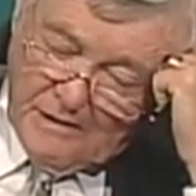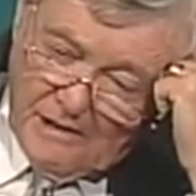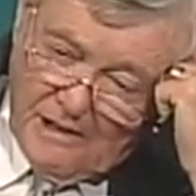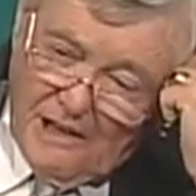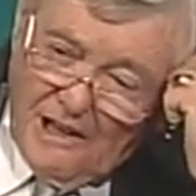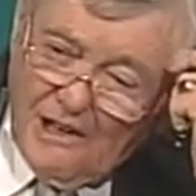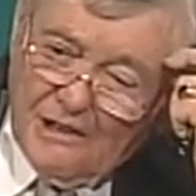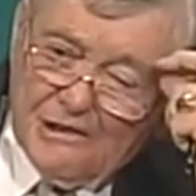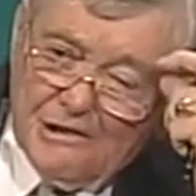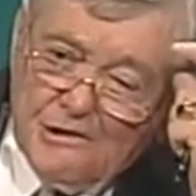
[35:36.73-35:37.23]

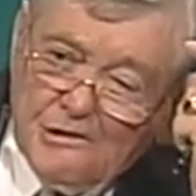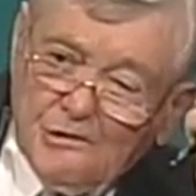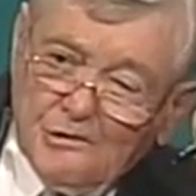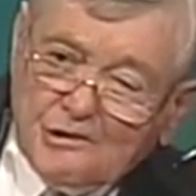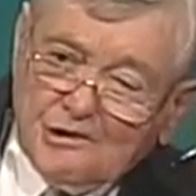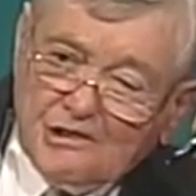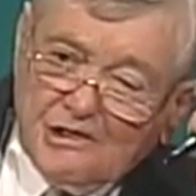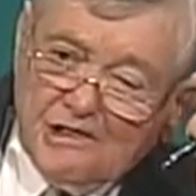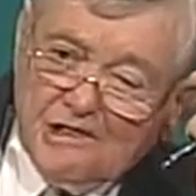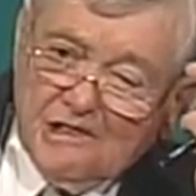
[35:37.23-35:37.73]
How do you
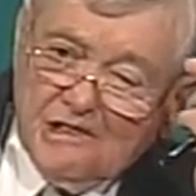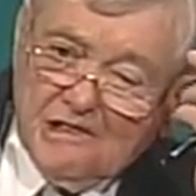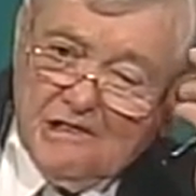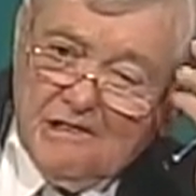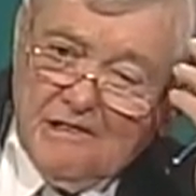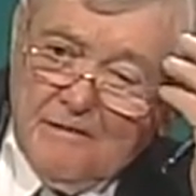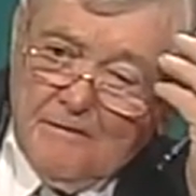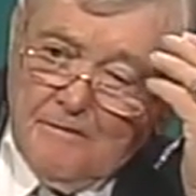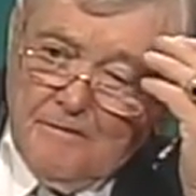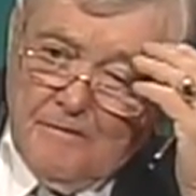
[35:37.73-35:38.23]

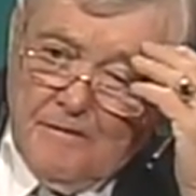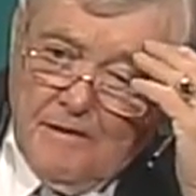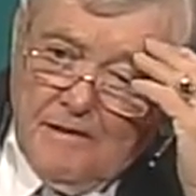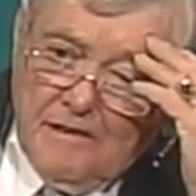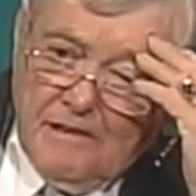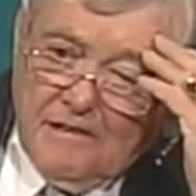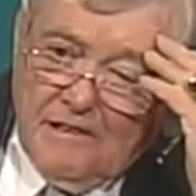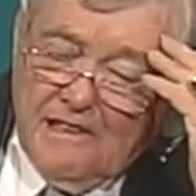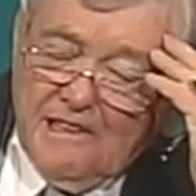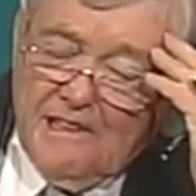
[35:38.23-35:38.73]
see
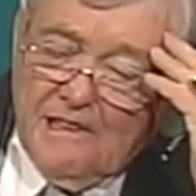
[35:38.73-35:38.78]
the